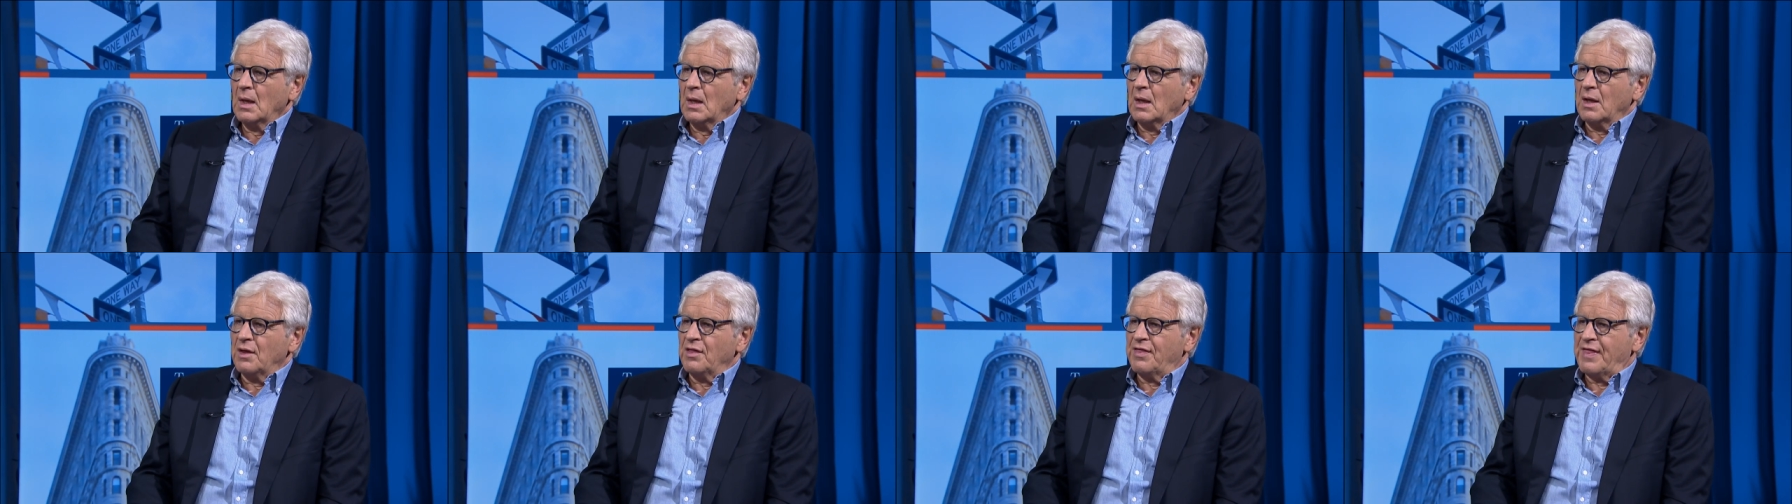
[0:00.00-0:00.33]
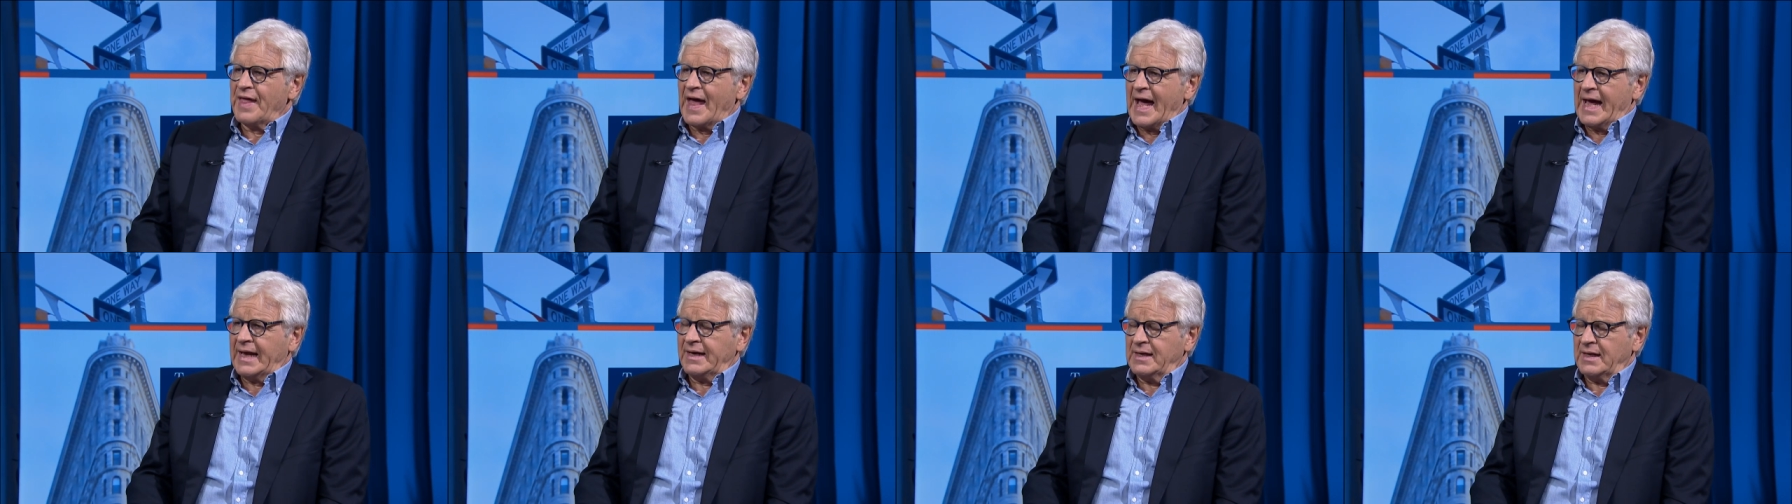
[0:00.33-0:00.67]

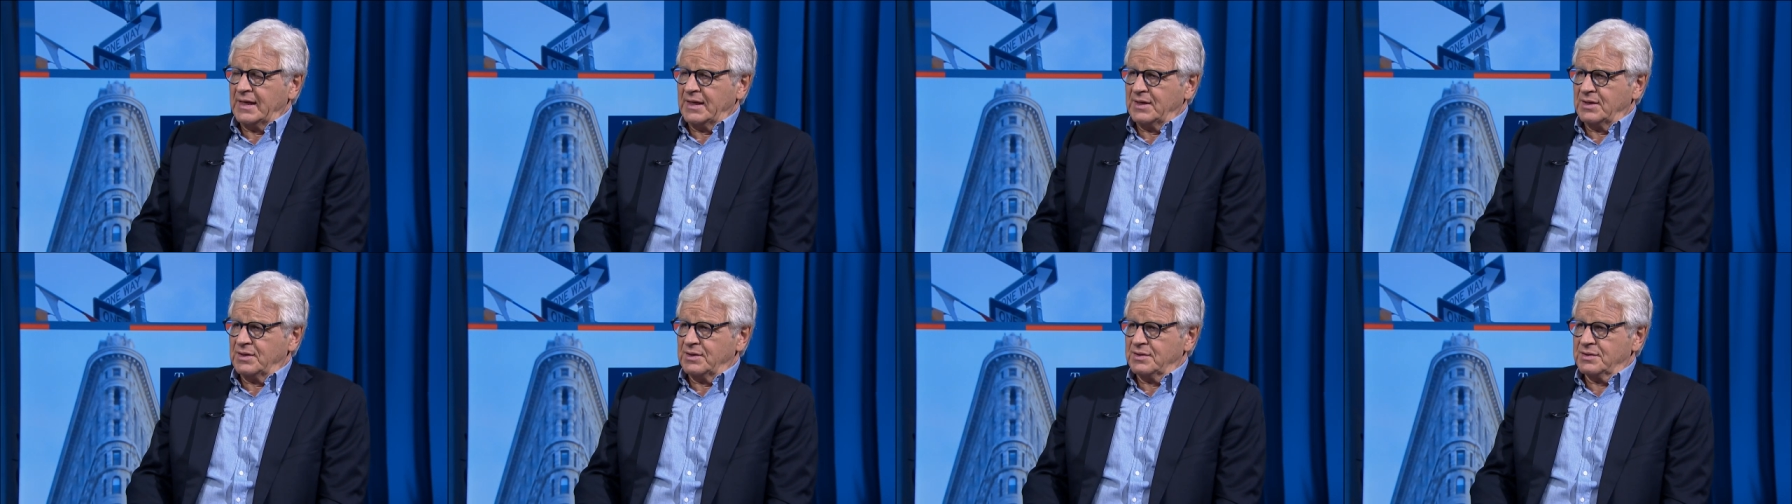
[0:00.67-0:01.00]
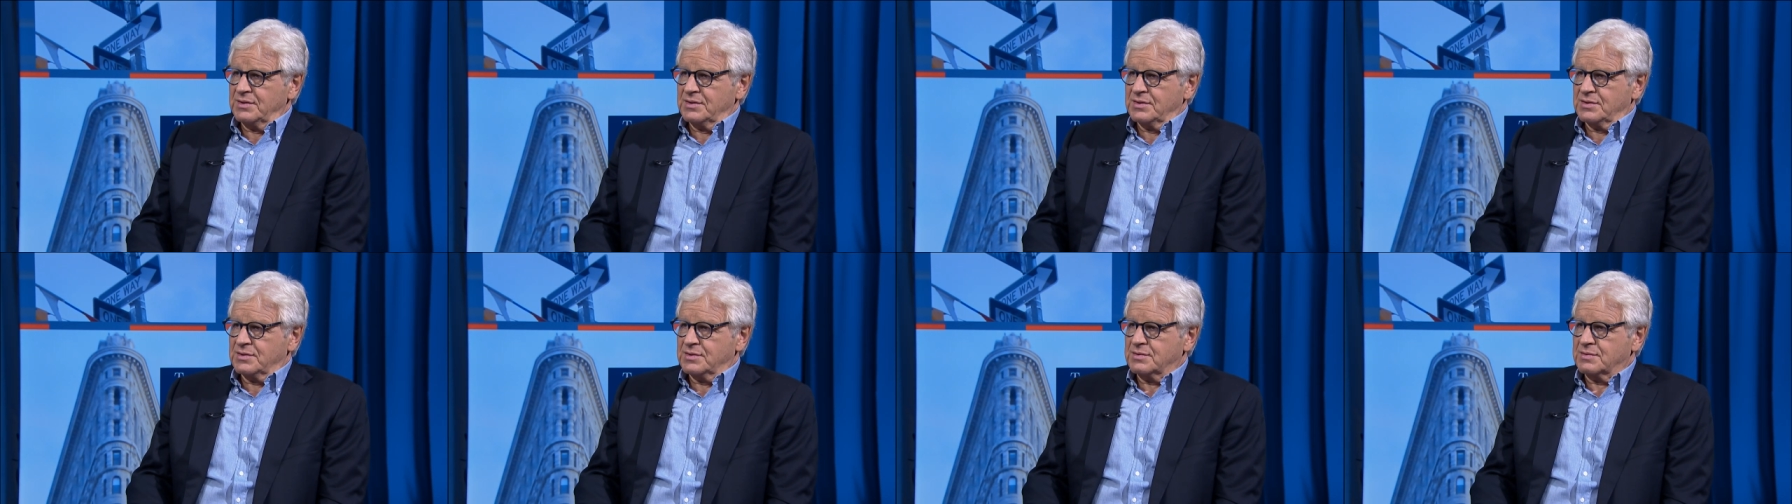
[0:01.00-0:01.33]
that
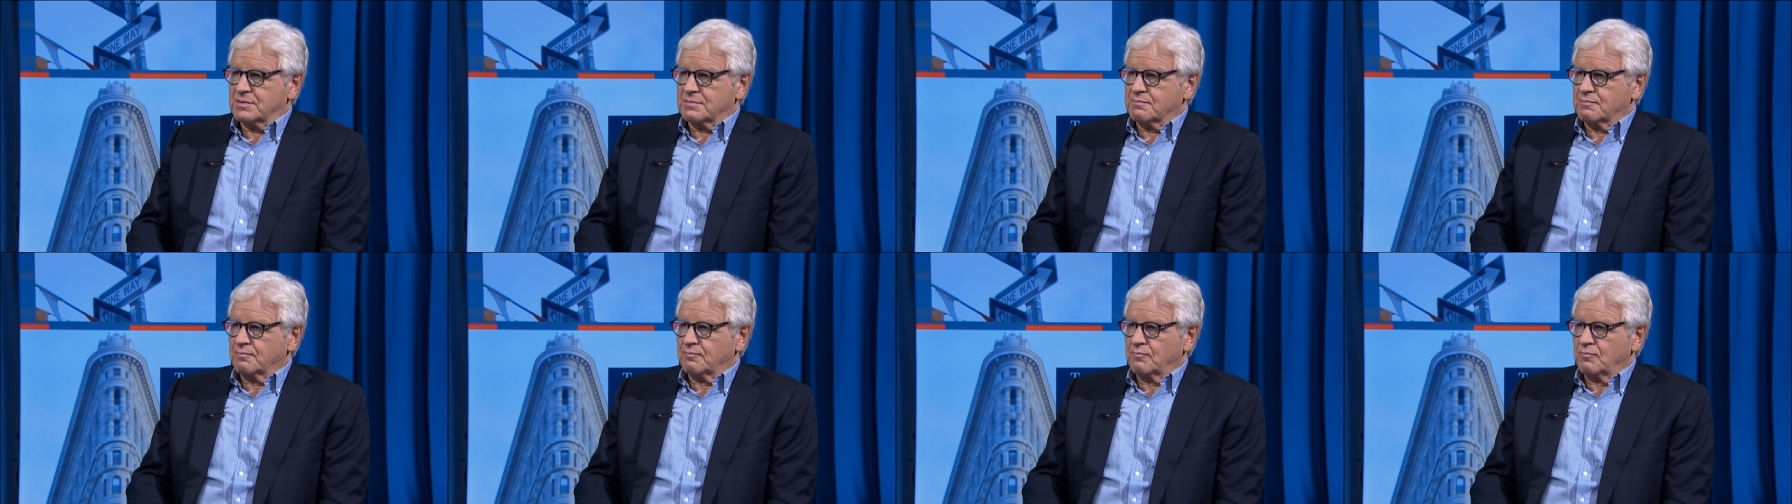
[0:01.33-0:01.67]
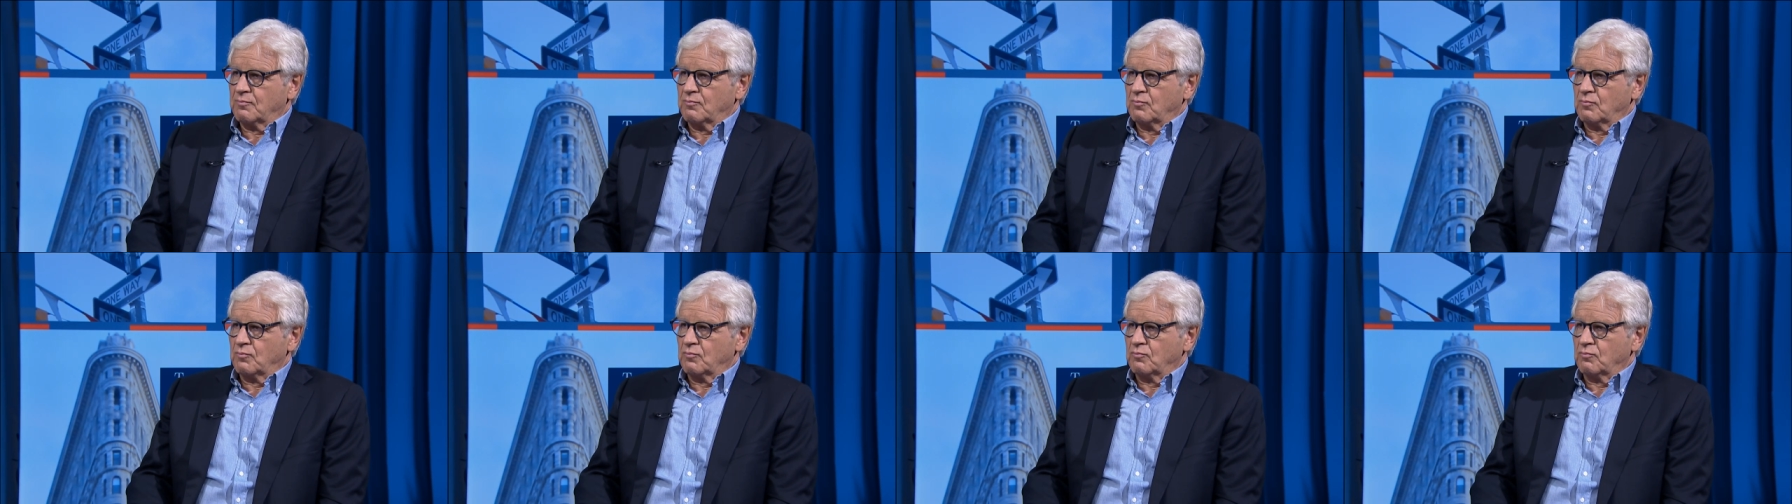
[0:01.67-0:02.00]
is,
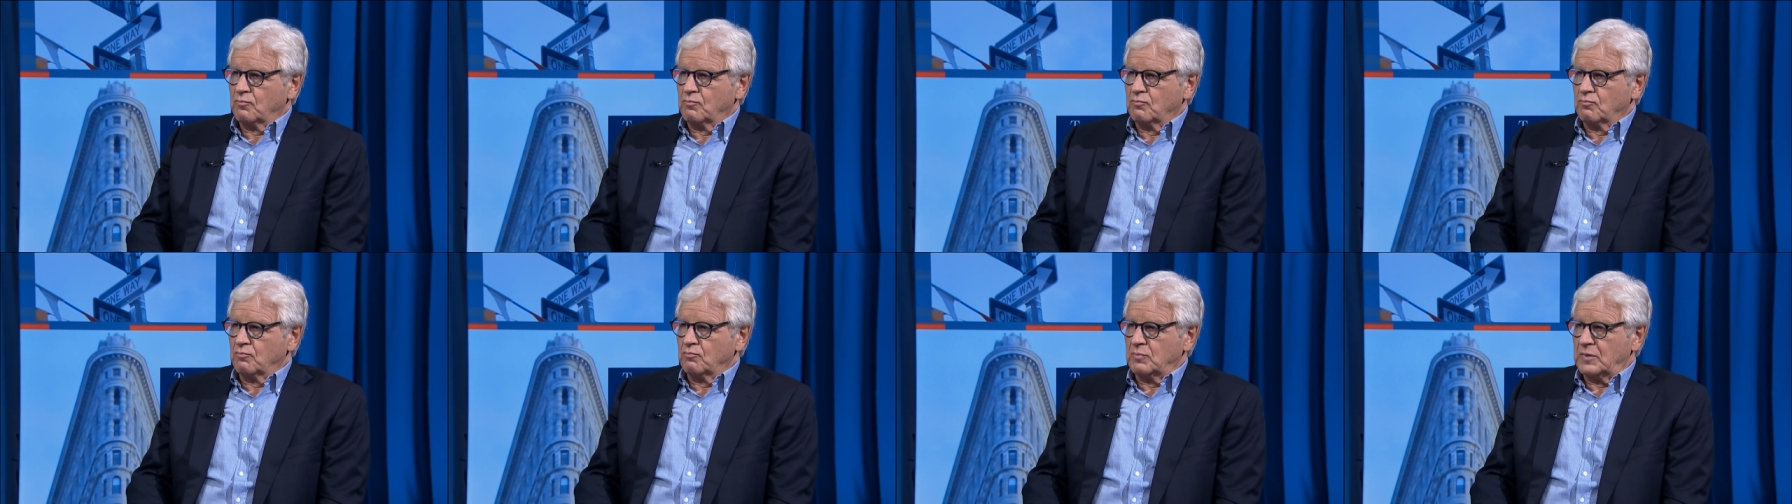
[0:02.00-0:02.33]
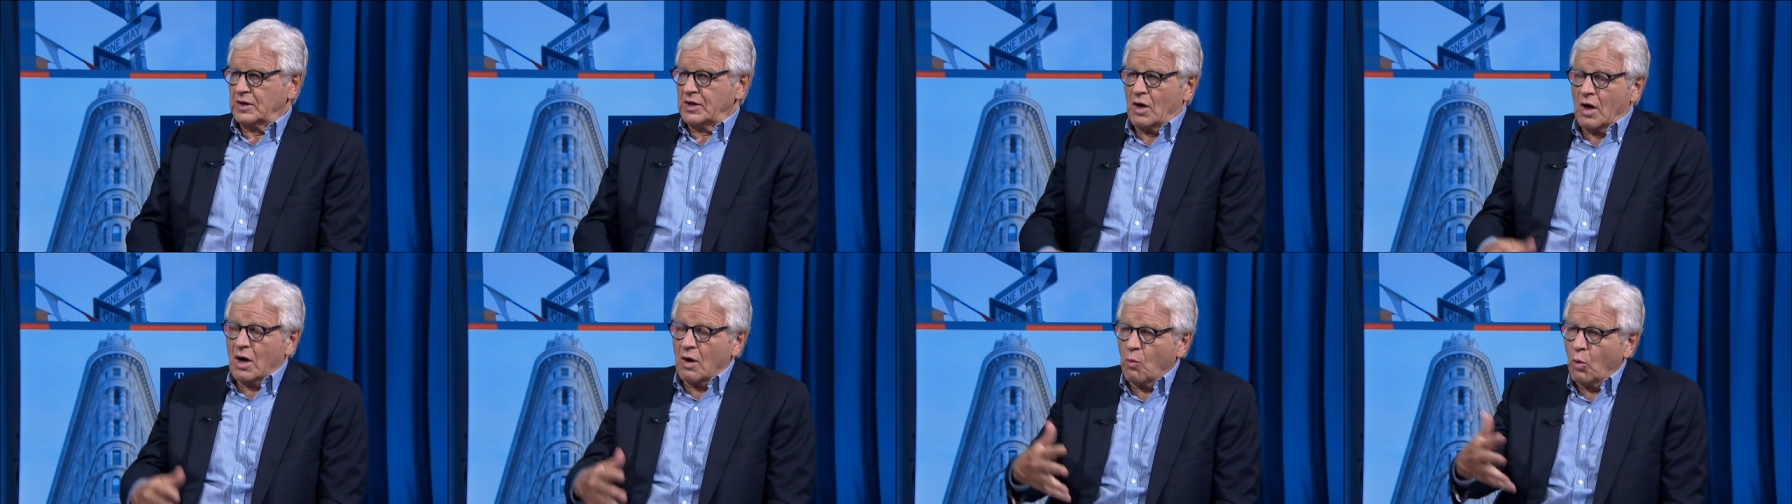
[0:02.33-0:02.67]

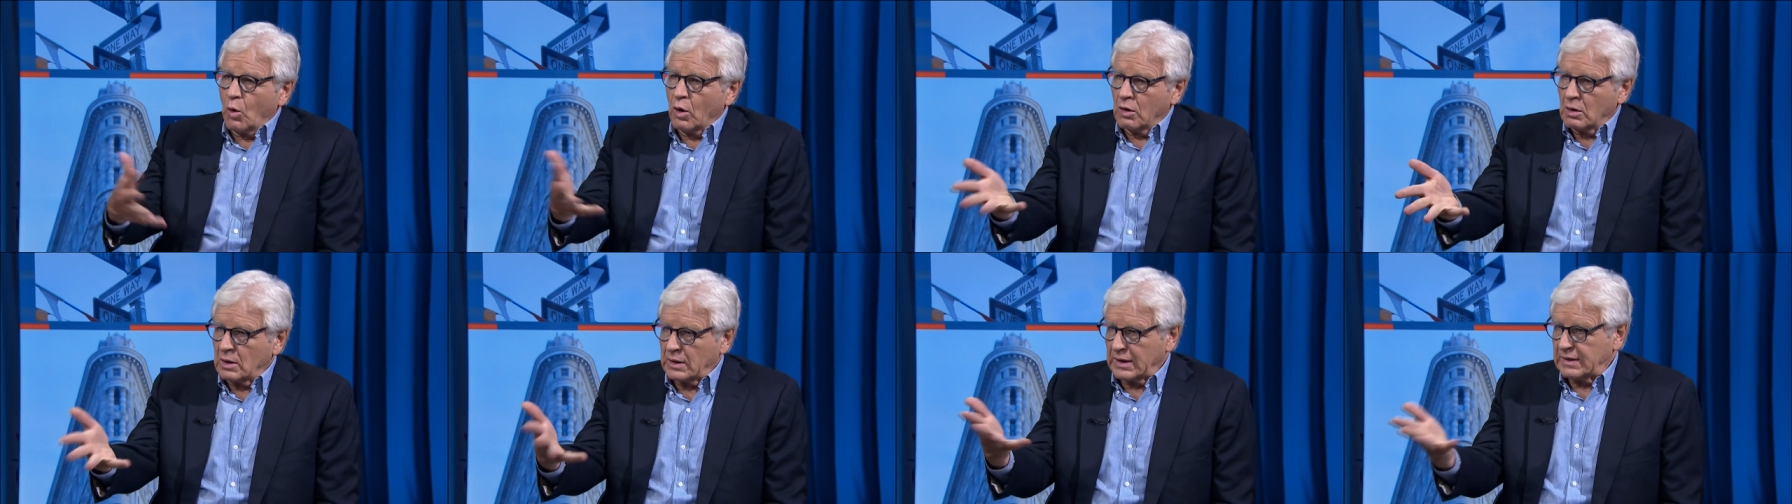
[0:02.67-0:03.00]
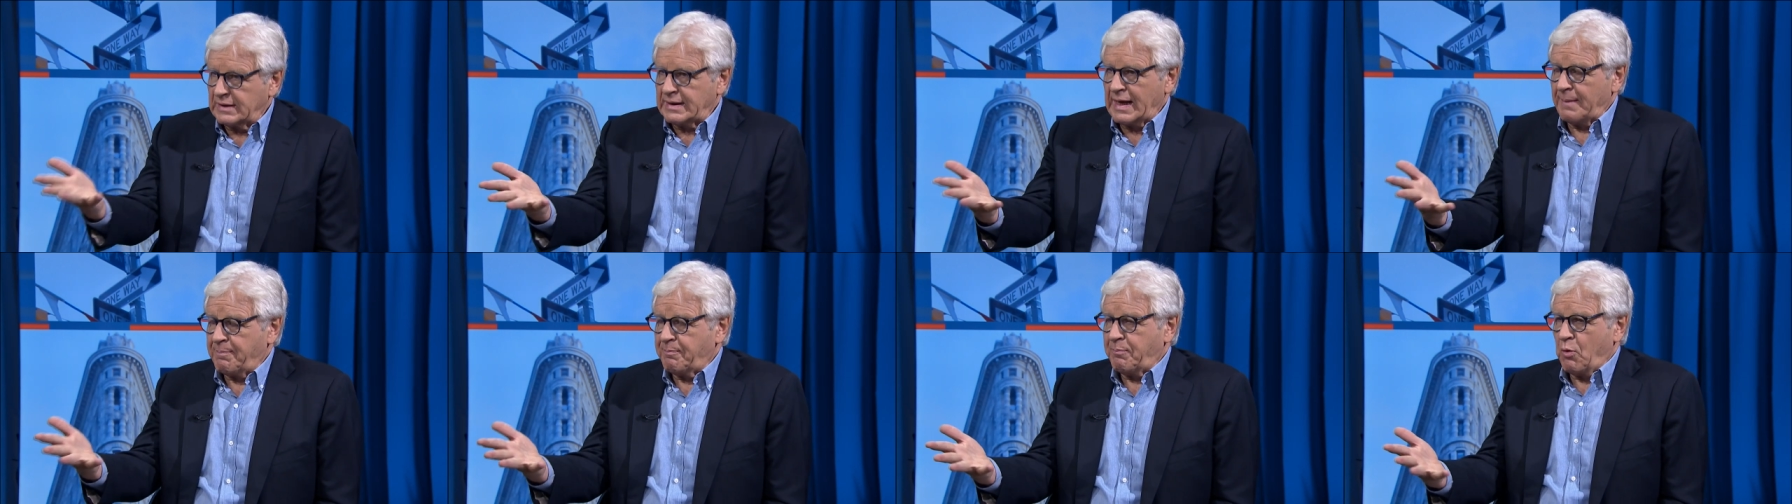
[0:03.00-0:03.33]
the art world
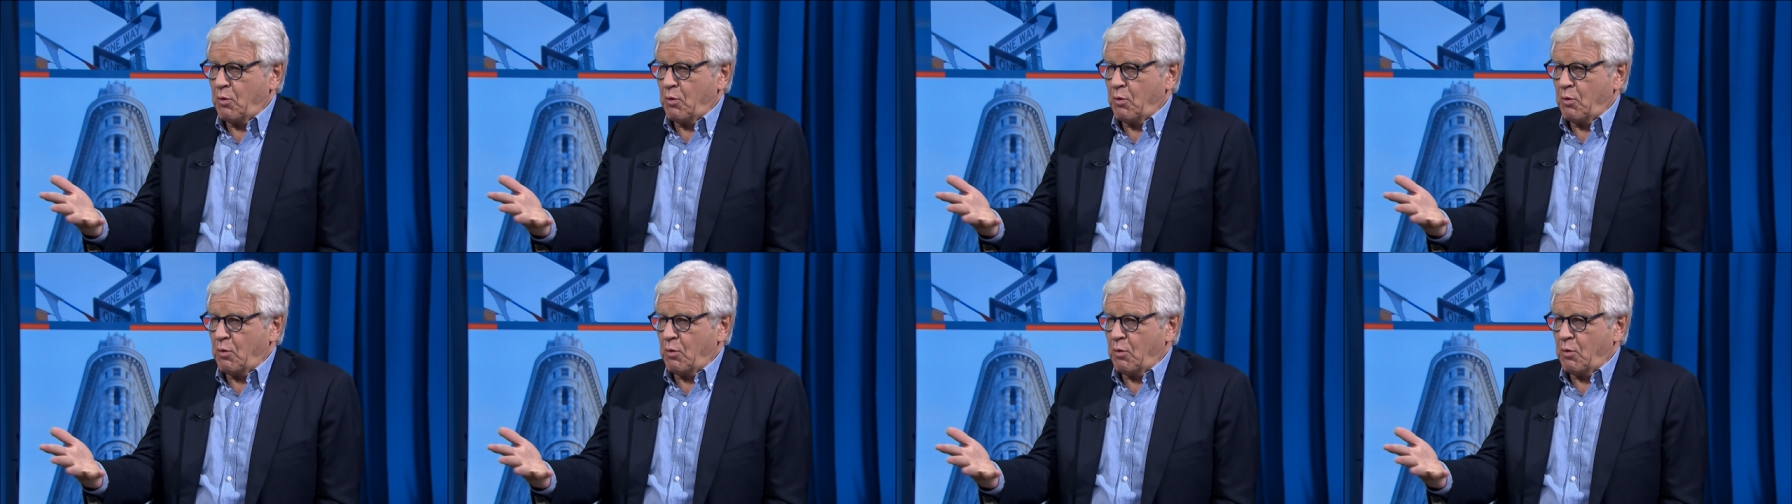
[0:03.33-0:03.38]
at that